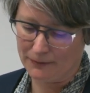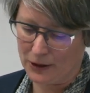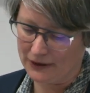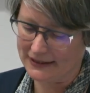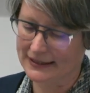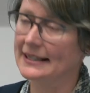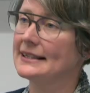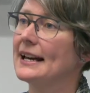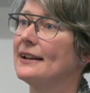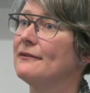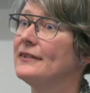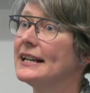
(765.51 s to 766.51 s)
policies
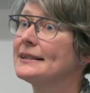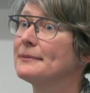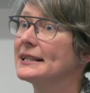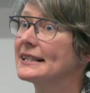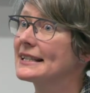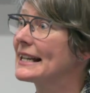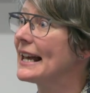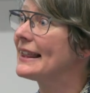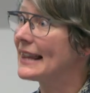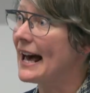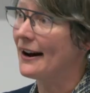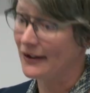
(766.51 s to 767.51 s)
and investments to
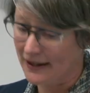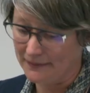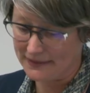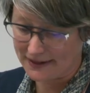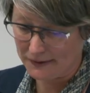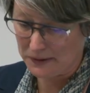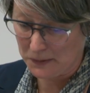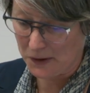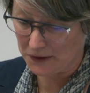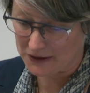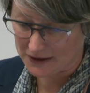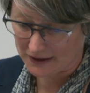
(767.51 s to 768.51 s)
get the outcomes that we
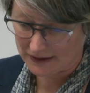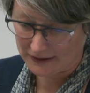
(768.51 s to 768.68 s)
want,